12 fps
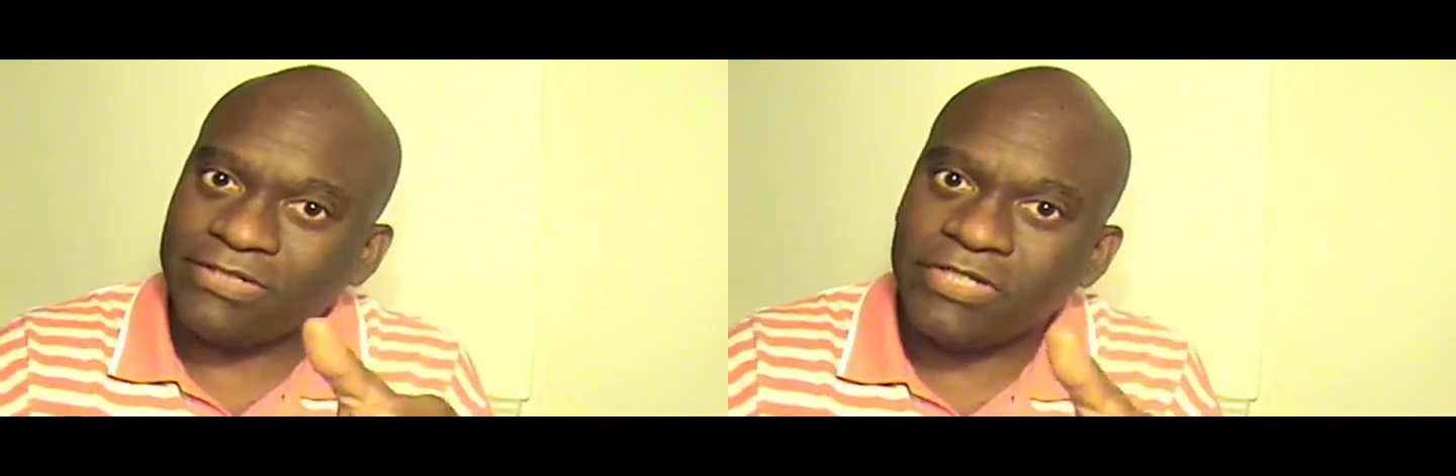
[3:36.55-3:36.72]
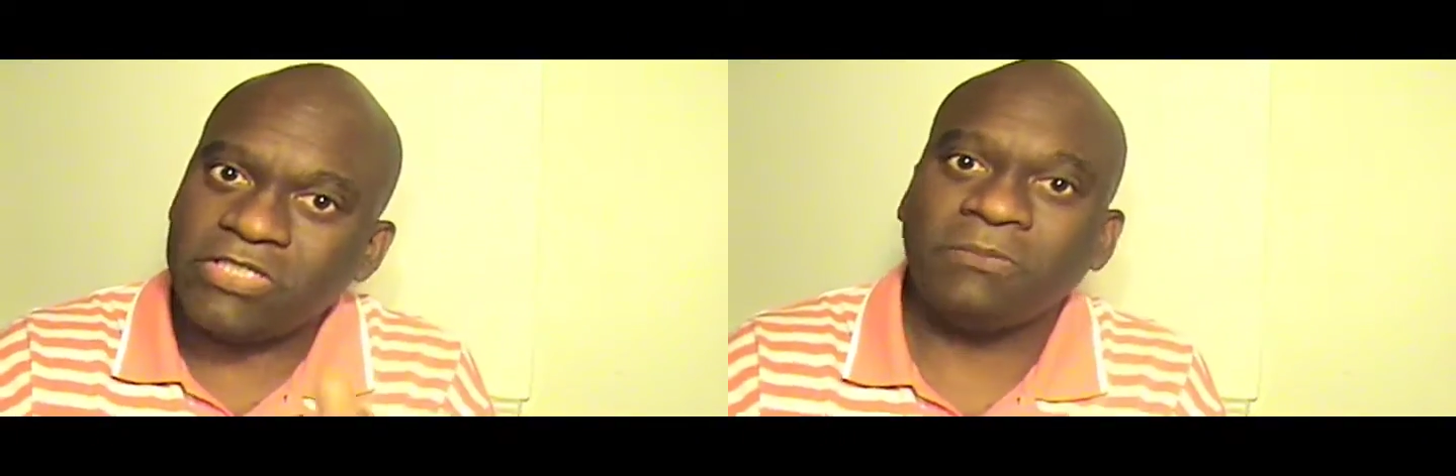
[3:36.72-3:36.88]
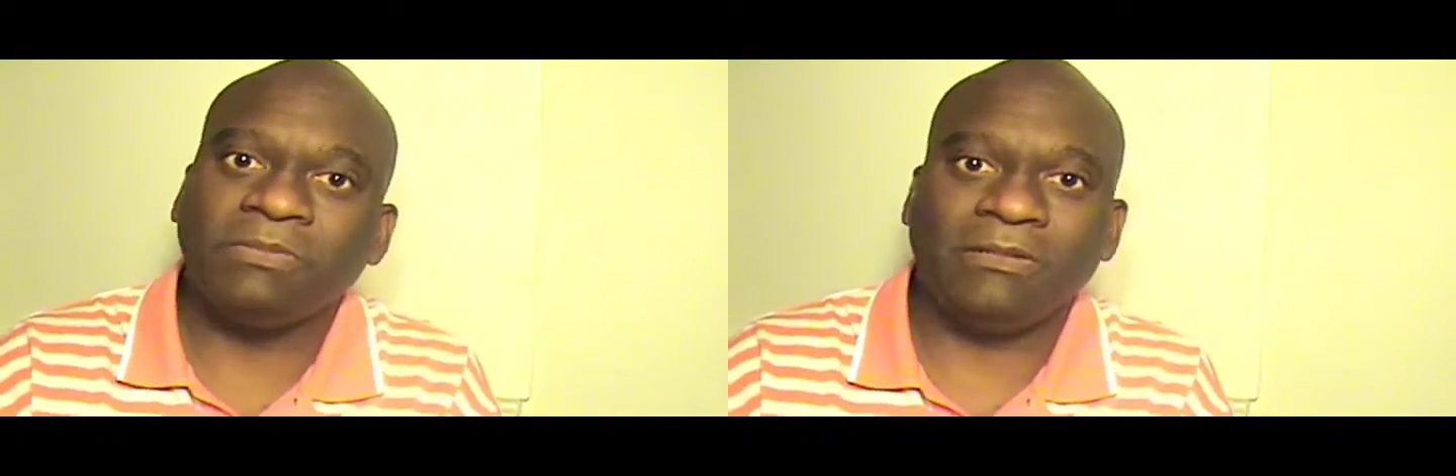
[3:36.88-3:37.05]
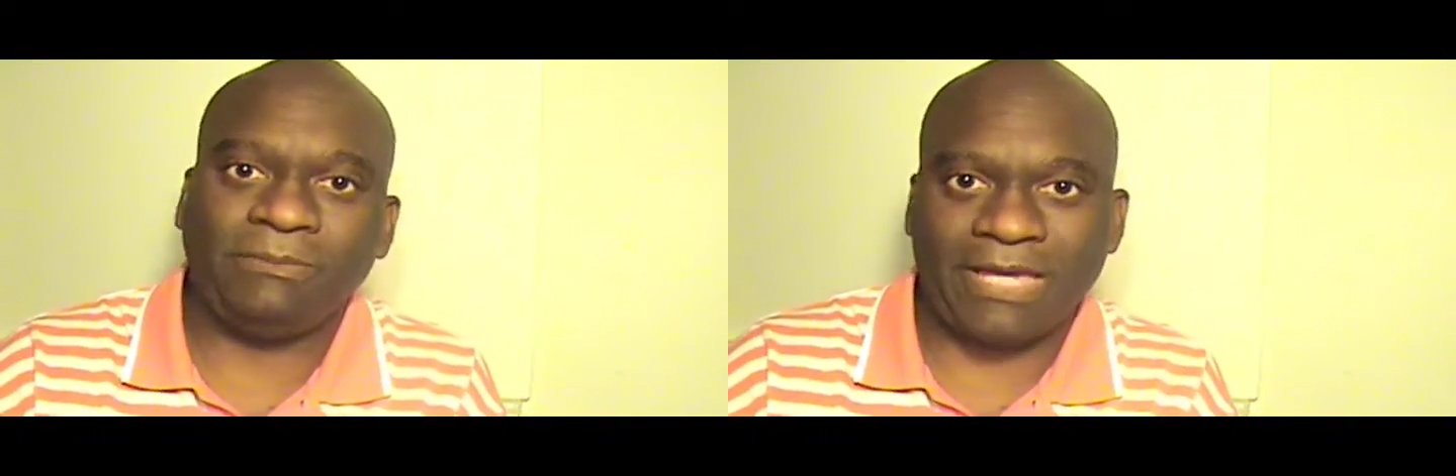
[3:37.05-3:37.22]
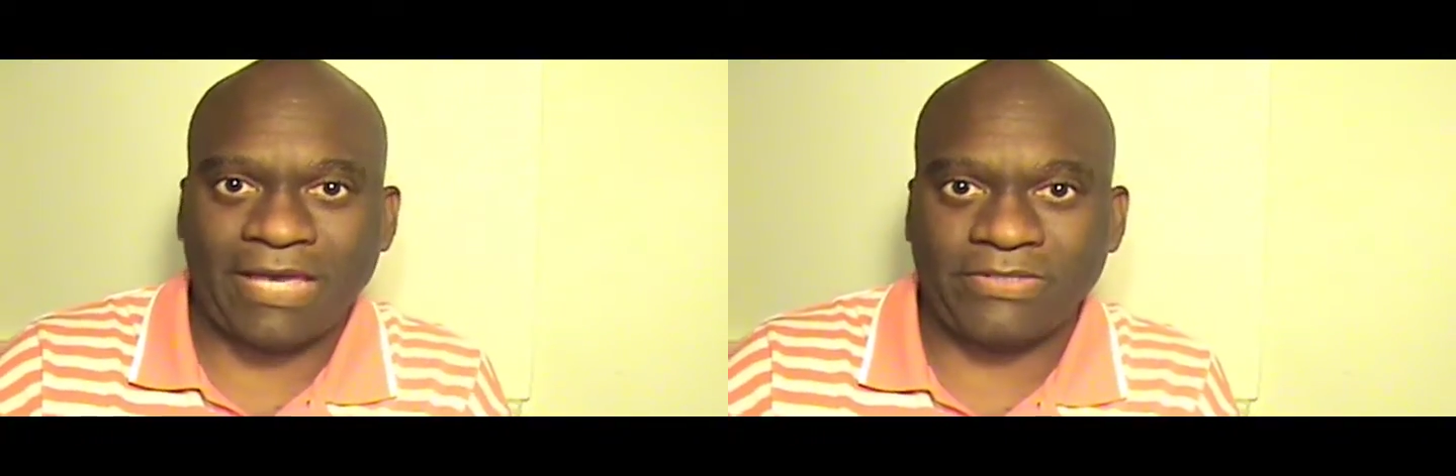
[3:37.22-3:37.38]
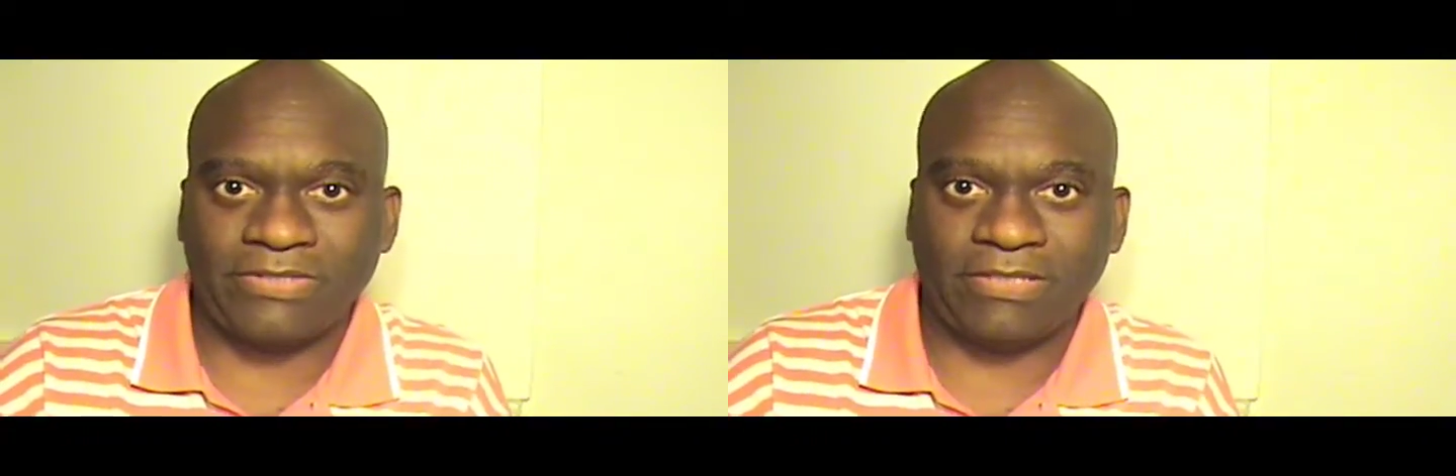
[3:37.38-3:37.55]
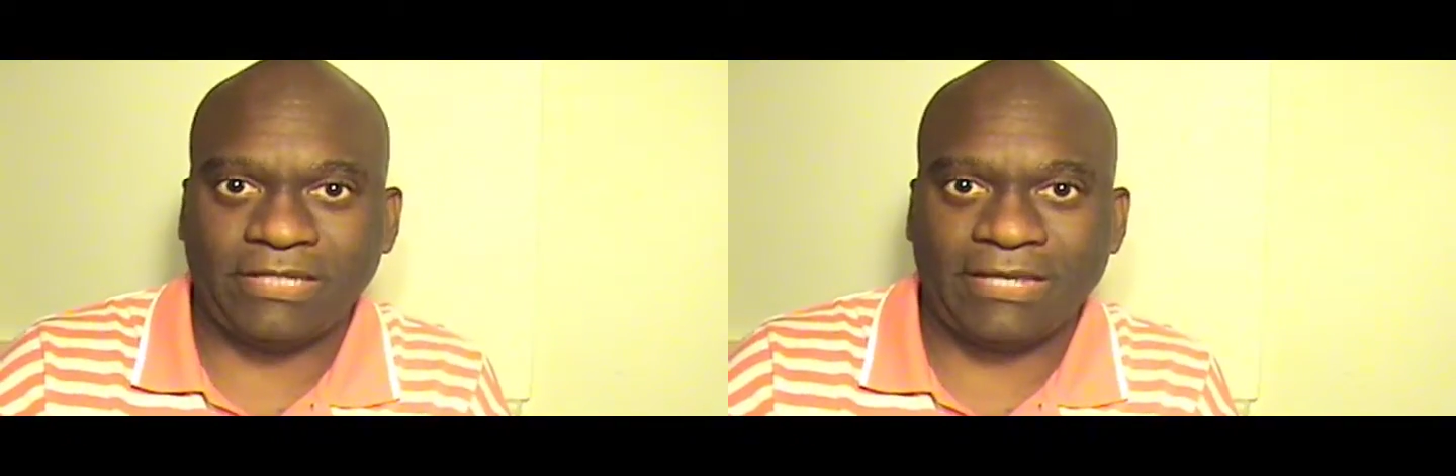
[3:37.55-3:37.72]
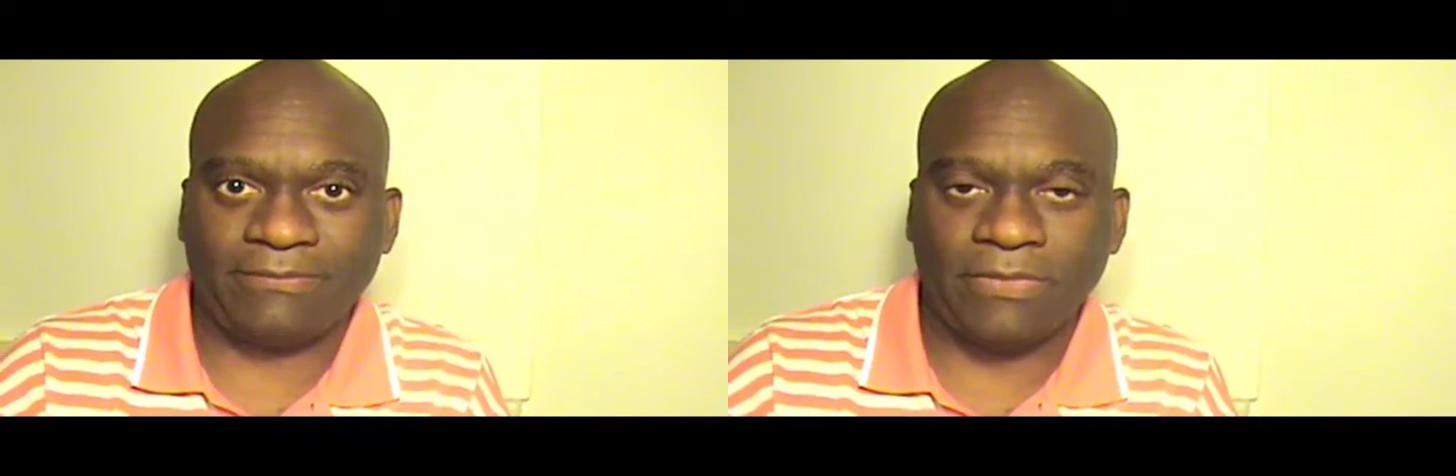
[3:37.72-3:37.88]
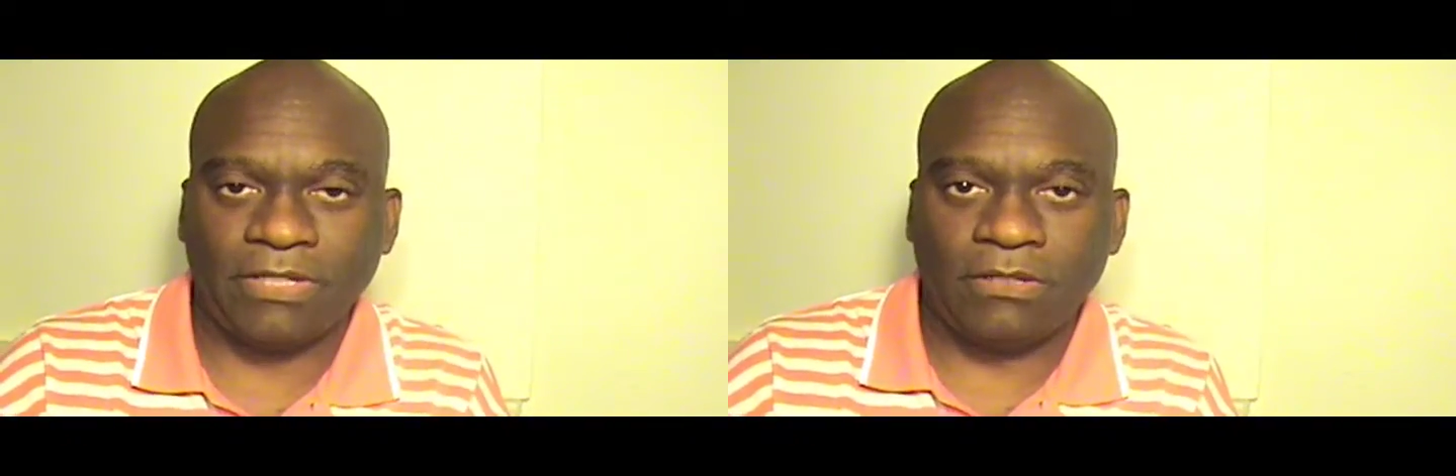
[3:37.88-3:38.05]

disciplined passing game